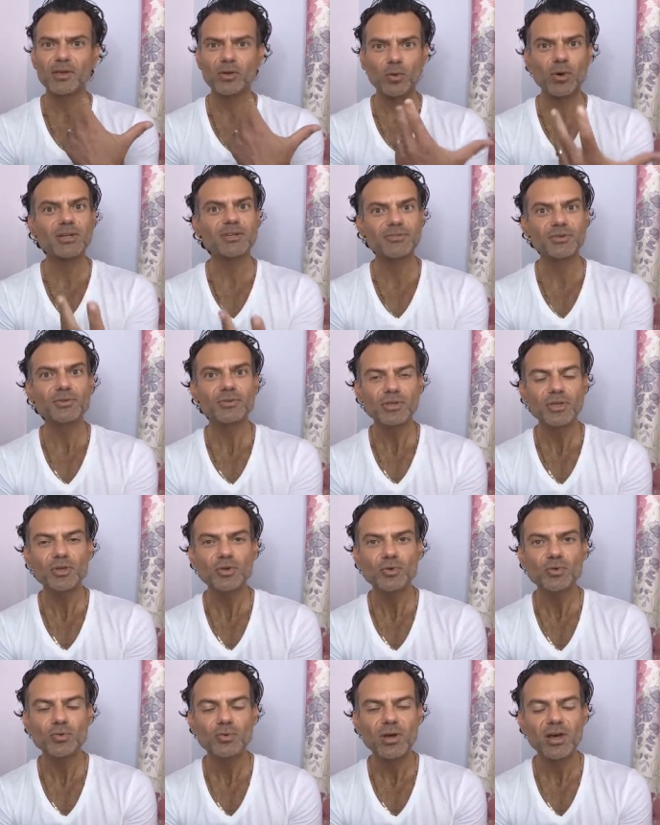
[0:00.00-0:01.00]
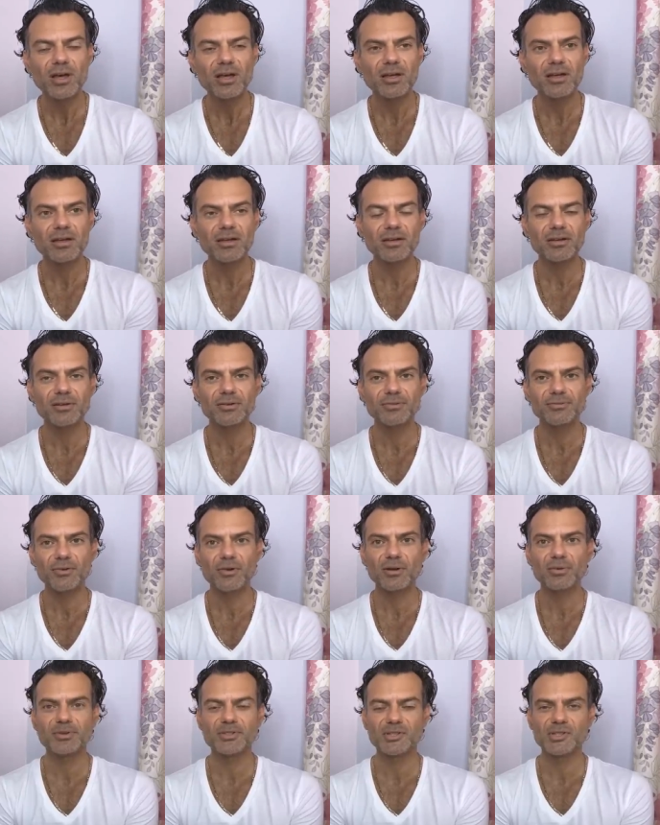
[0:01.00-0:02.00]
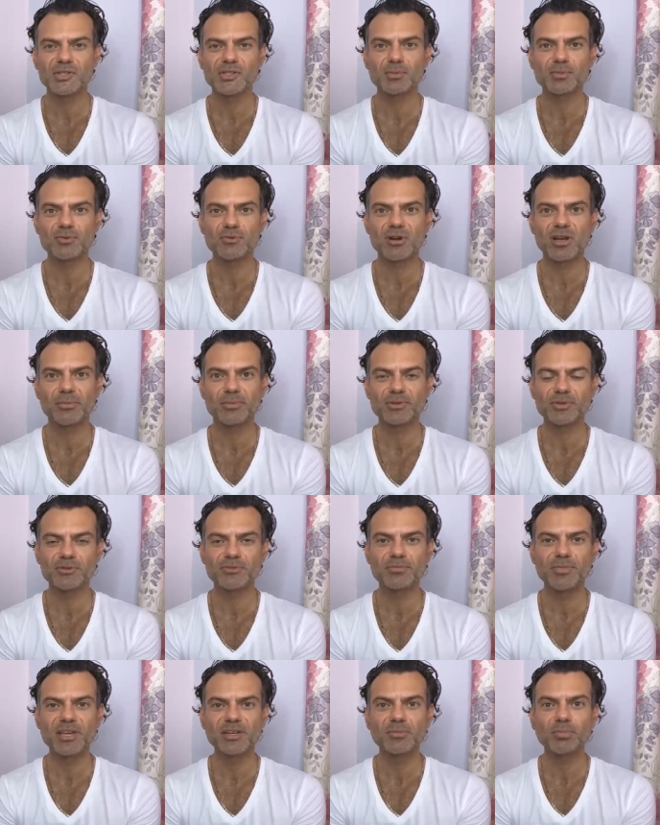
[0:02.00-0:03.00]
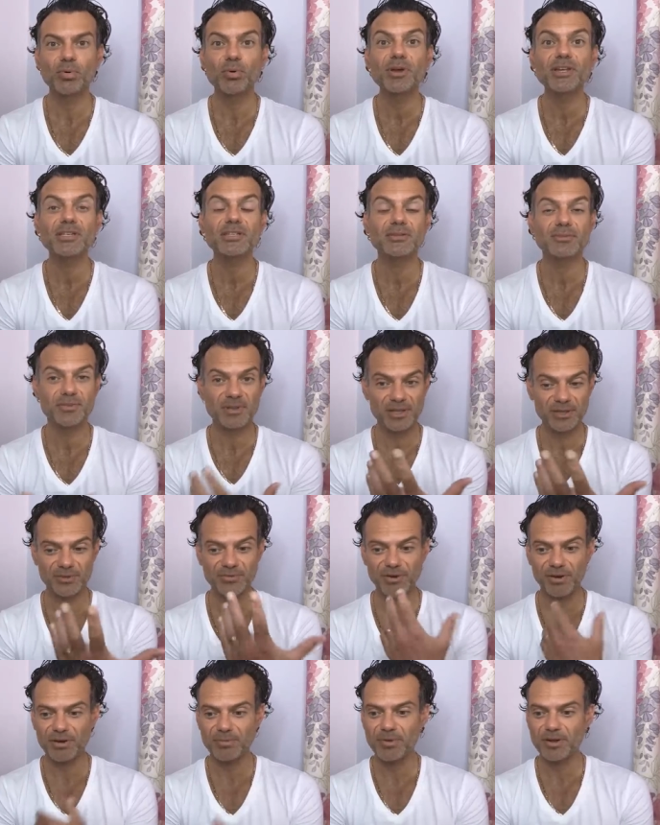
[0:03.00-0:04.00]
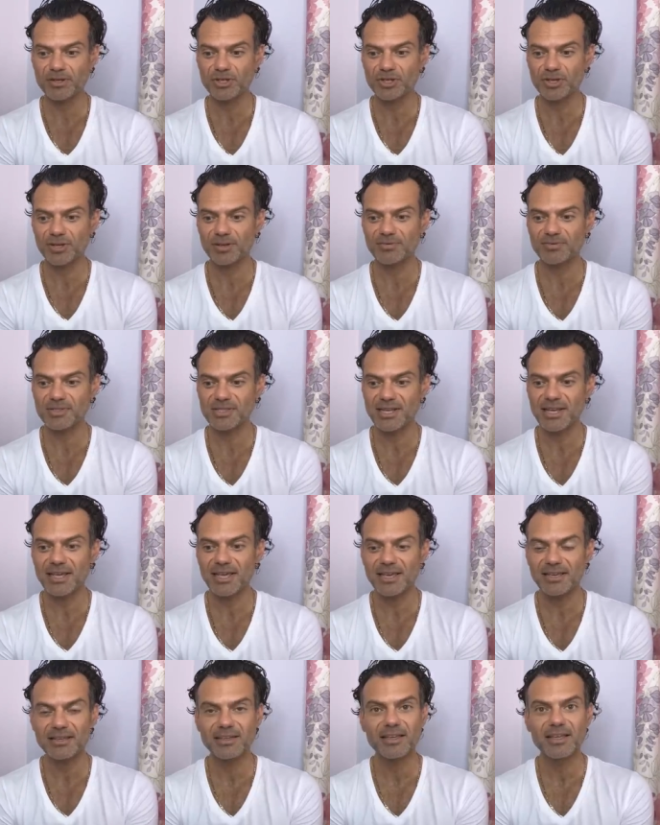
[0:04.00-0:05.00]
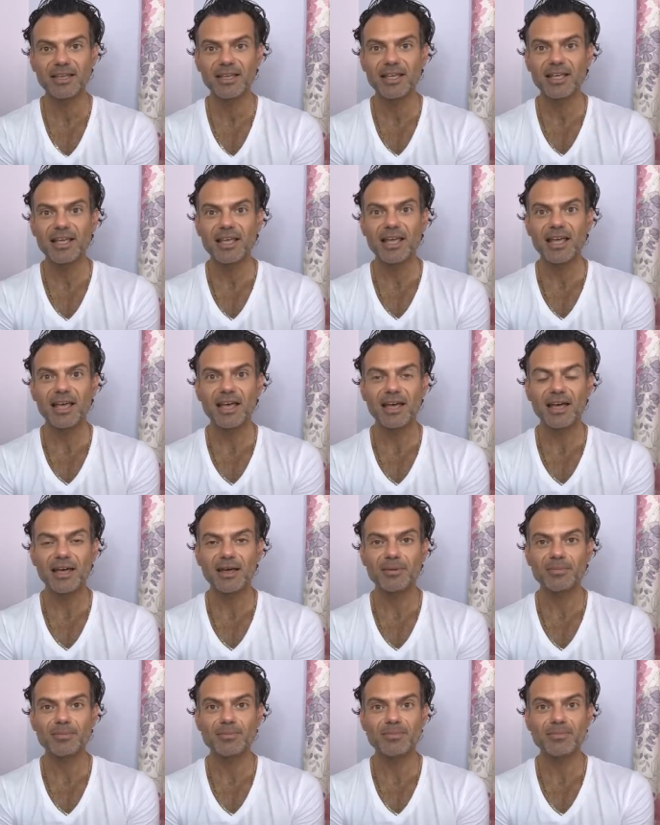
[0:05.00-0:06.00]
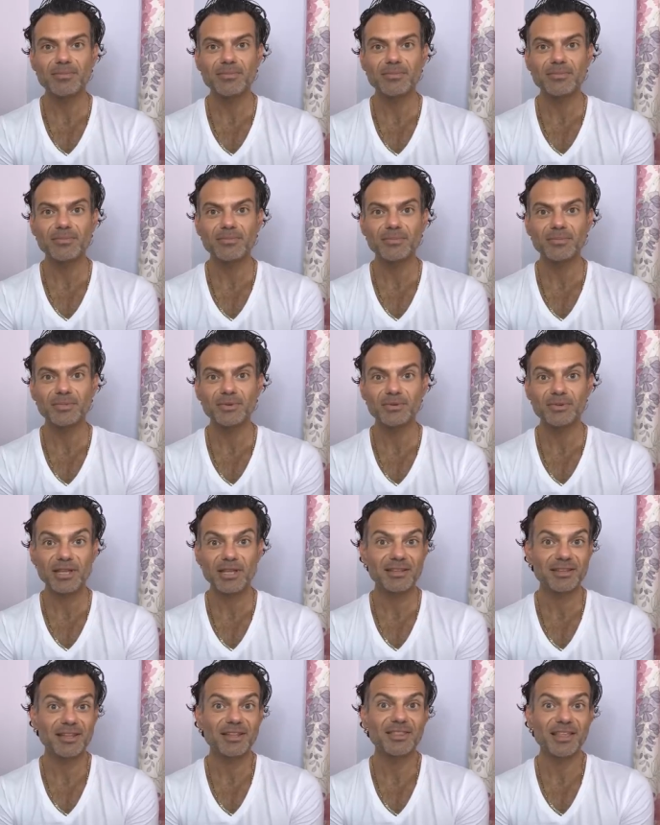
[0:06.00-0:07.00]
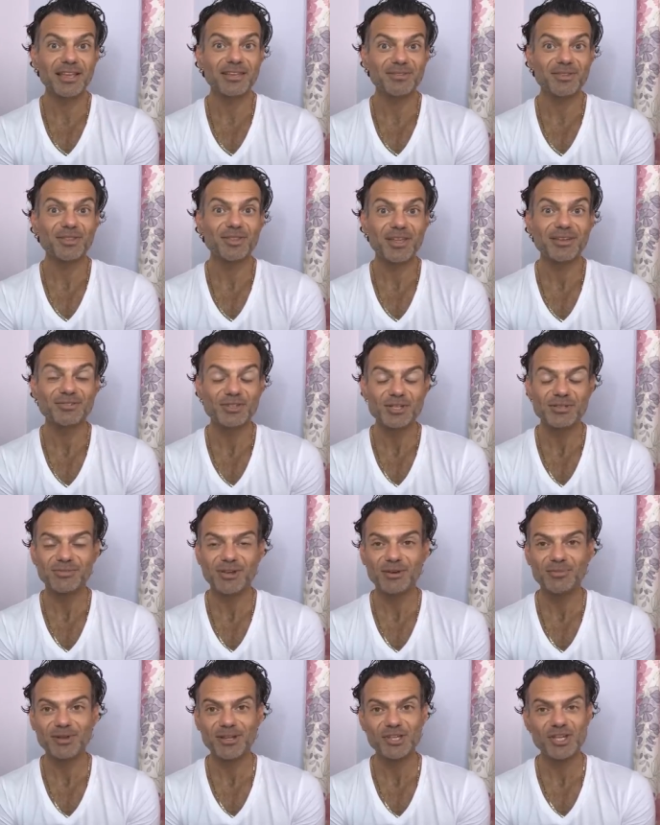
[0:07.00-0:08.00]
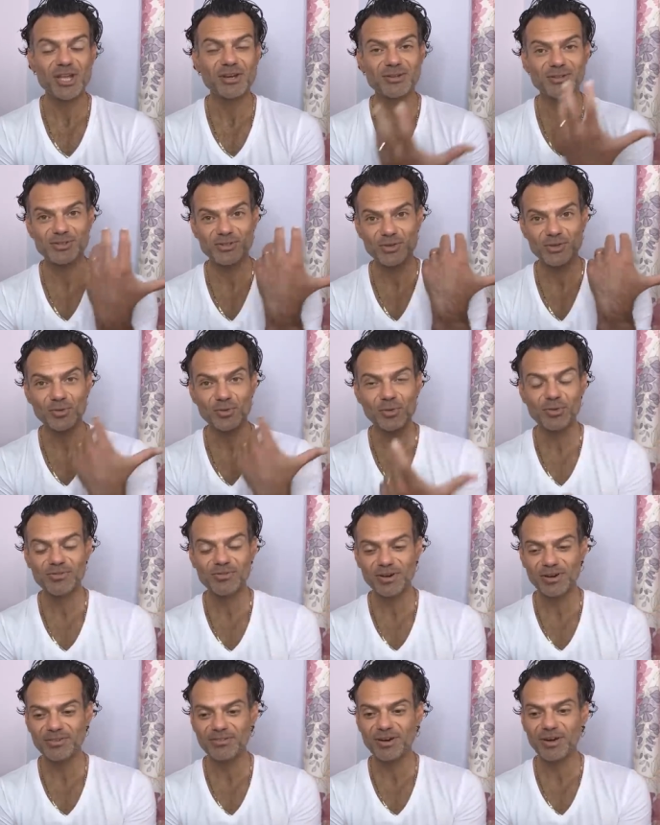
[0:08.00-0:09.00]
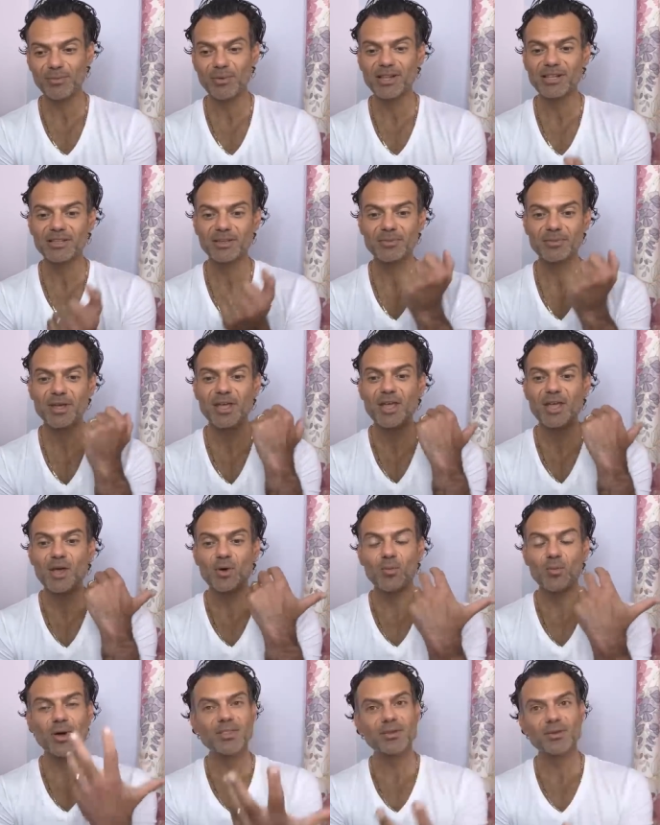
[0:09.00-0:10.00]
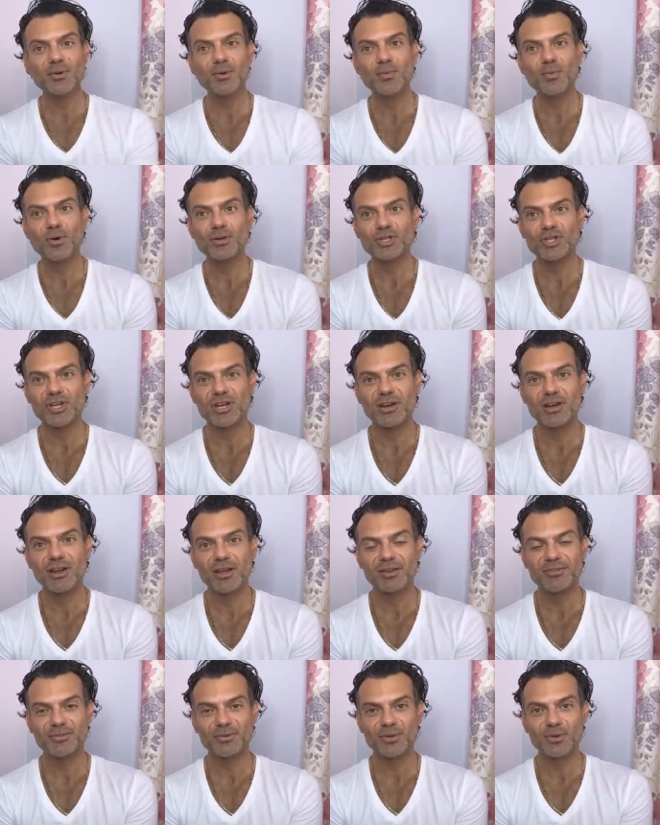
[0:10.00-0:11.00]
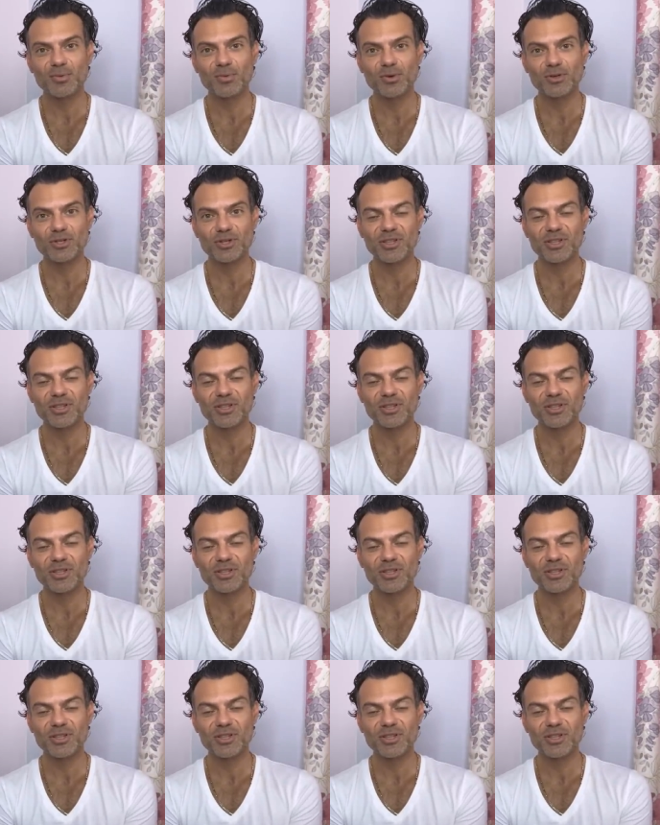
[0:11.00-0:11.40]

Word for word: quite a few new uh, followers and subscribers who've made a point, thank you very much, of saying um, that, that, they, that they've just found my channel. So you're all very, very welcome. Whether you're watching live or you